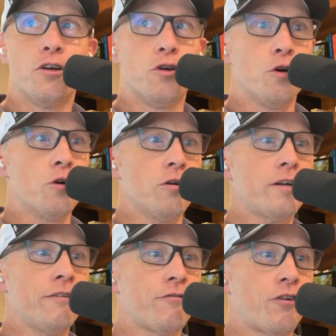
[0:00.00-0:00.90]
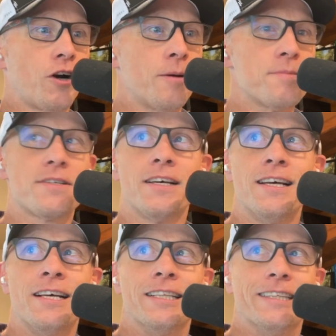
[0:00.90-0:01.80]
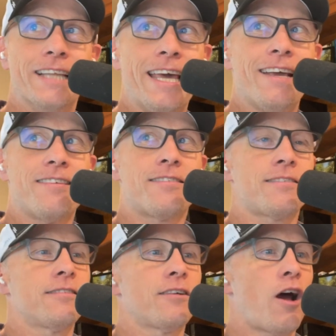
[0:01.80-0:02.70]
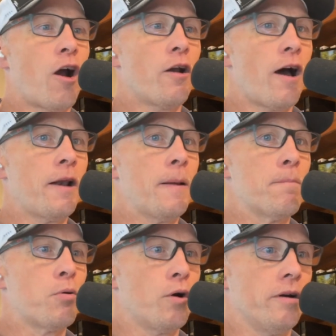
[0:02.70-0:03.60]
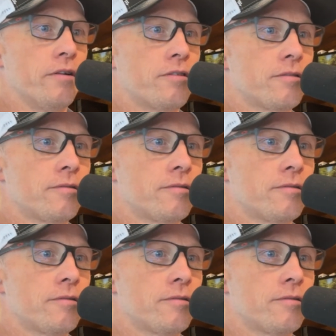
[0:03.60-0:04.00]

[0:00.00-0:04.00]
Google confirms links are not important.